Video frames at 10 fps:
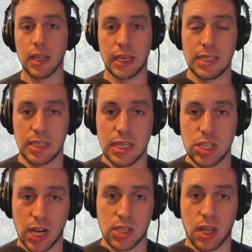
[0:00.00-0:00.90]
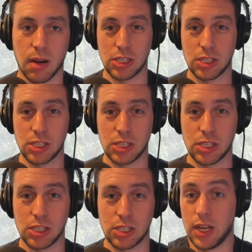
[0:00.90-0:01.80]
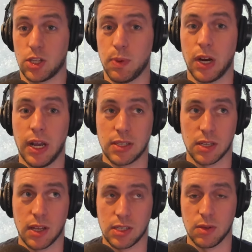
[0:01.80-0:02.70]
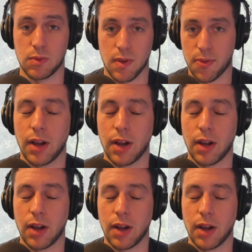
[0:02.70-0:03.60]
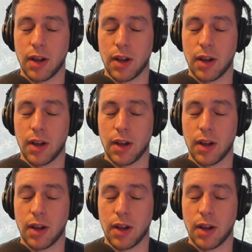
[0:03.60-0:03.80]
Like he's he checks a lot of boxes. He's just inexperienced, and thus he was a third rounder.